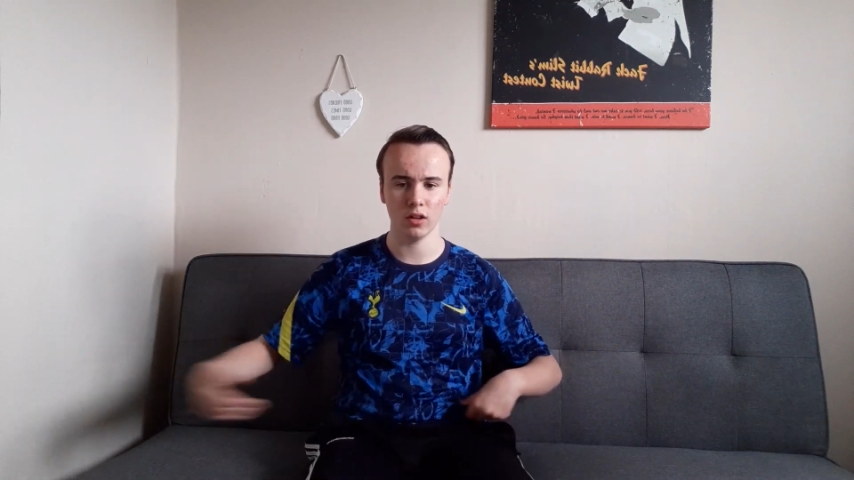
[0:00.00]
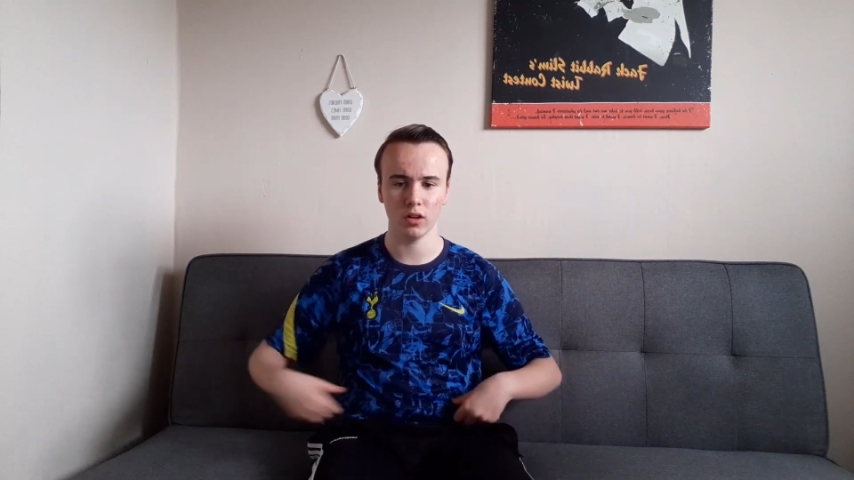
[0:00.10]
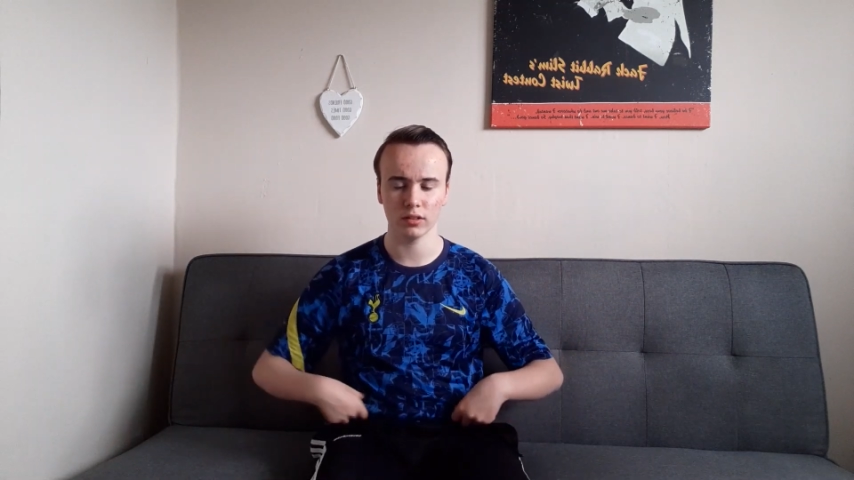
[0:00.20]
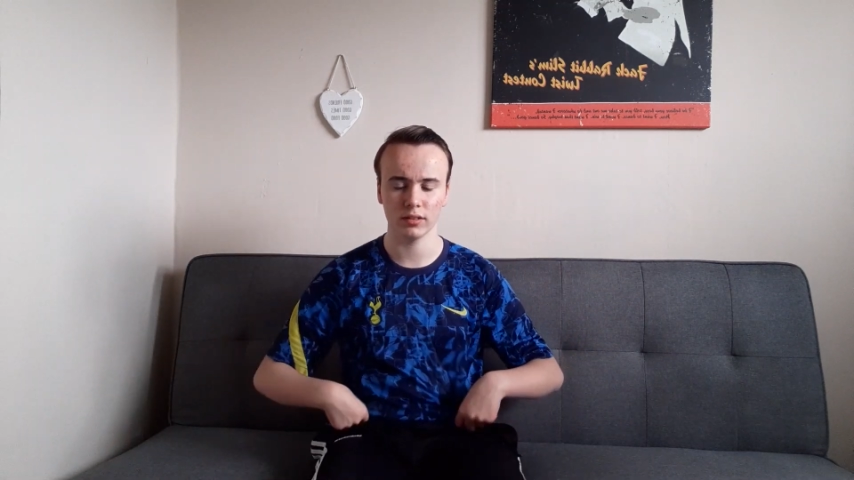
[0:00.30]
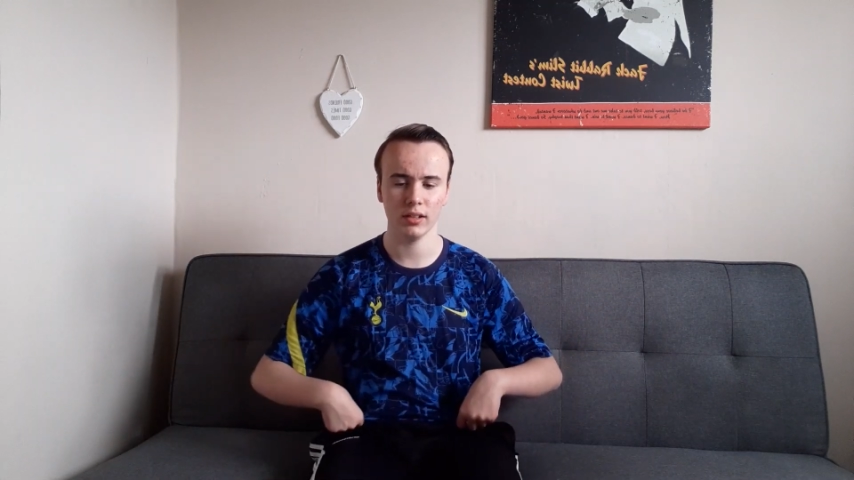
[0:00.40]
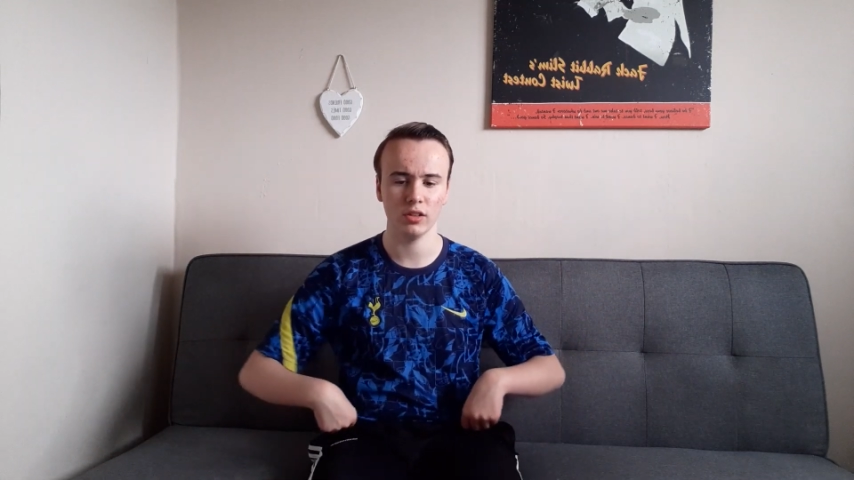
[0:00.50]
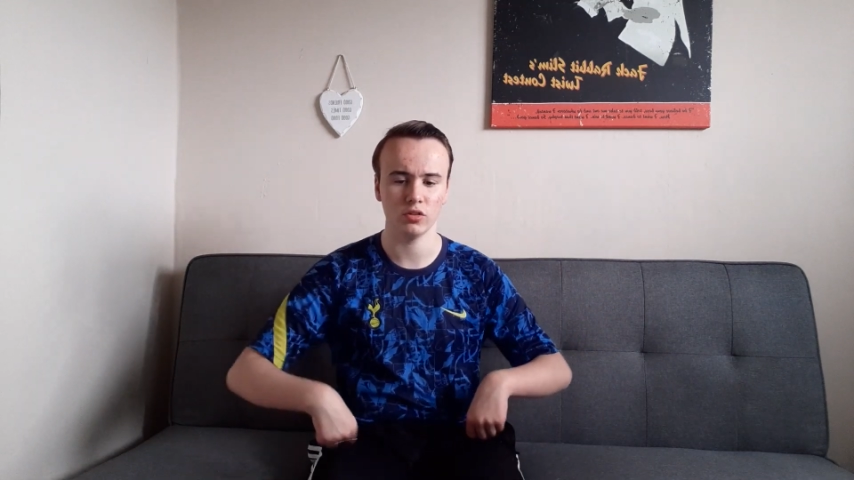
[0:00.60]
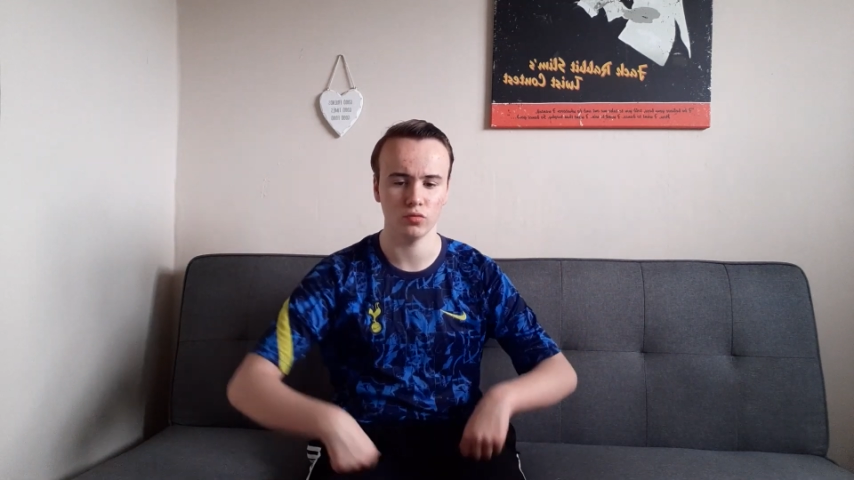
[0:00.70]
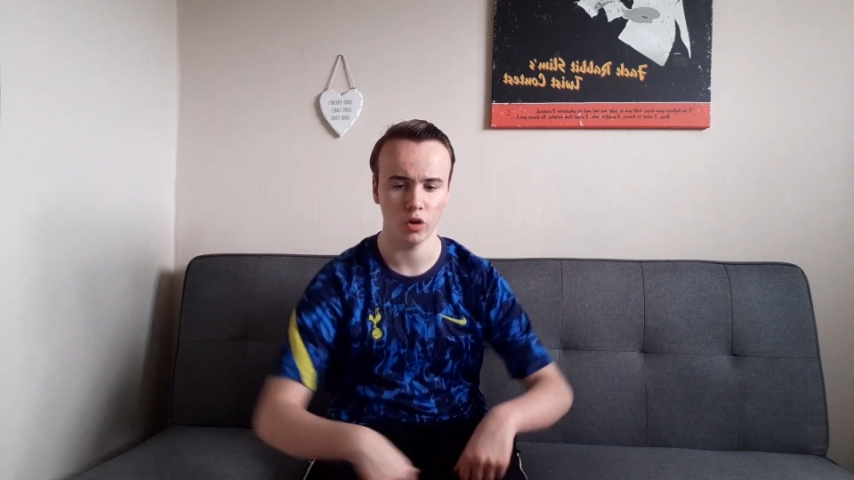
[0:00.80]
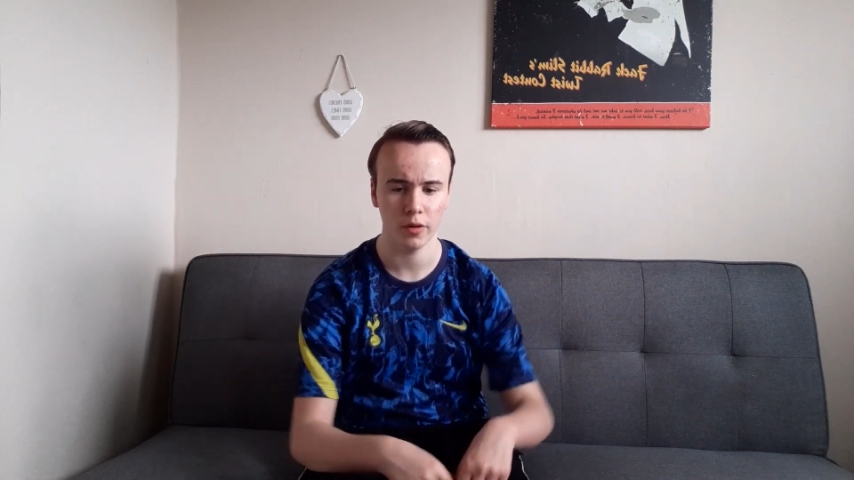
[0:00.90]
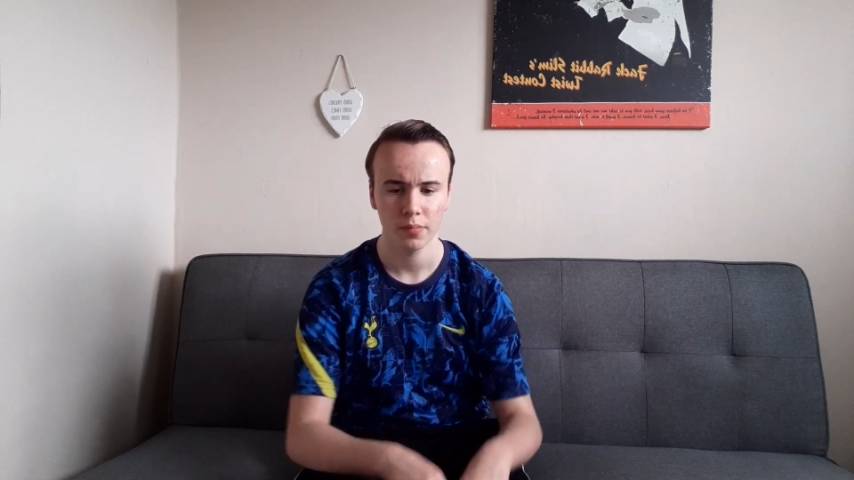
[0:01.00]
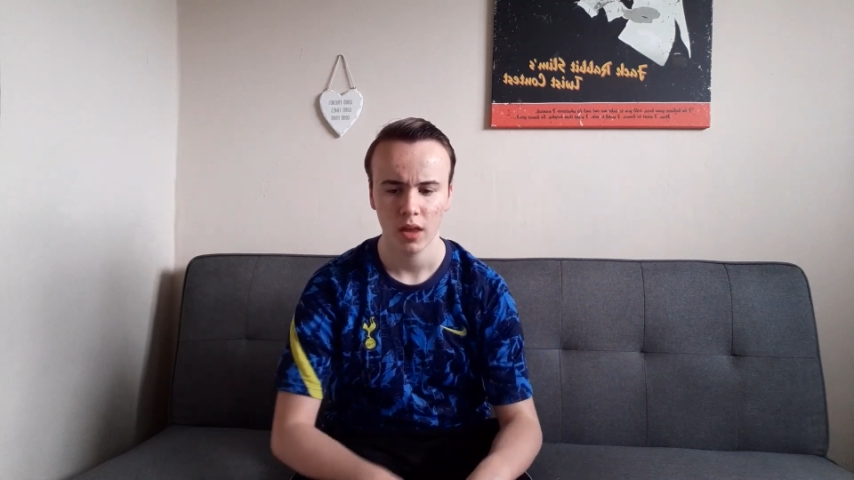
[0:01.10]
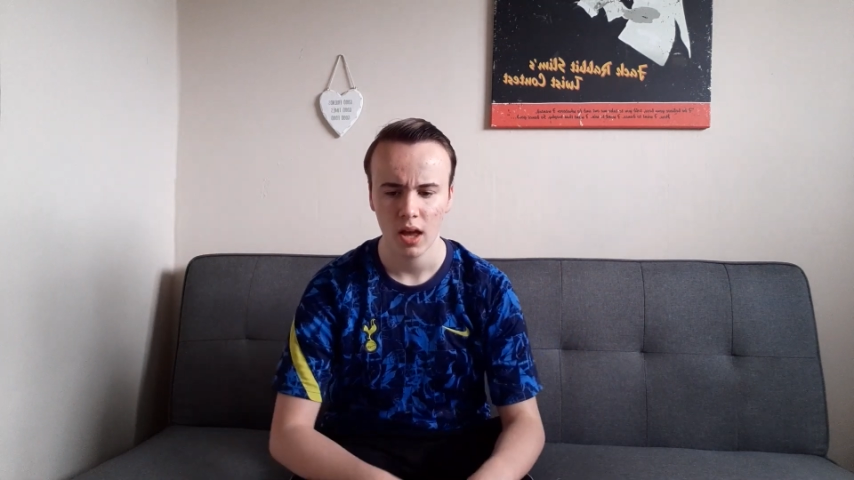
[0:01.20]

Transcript: last season, right?